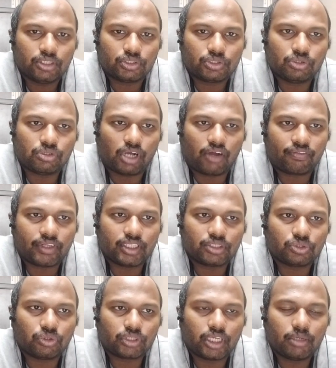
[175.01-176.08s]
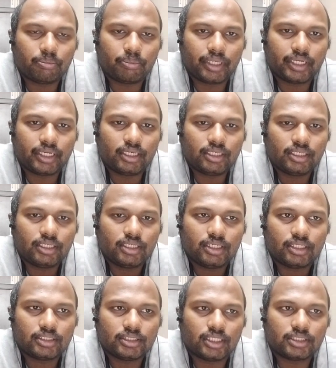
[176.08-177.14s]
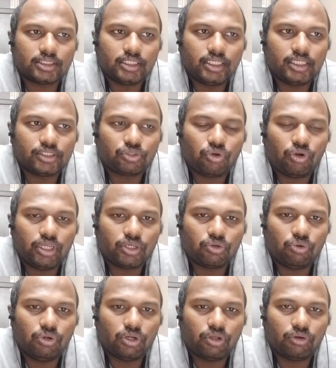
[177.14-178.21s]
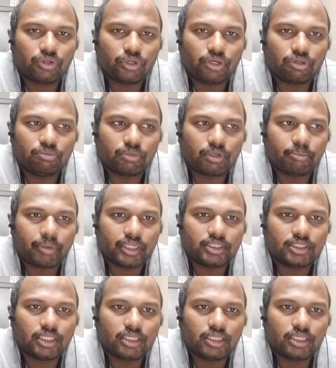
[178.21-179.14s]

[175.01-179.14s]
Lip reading: So after the soaking period, the steel is slowly cooled down to room temperature,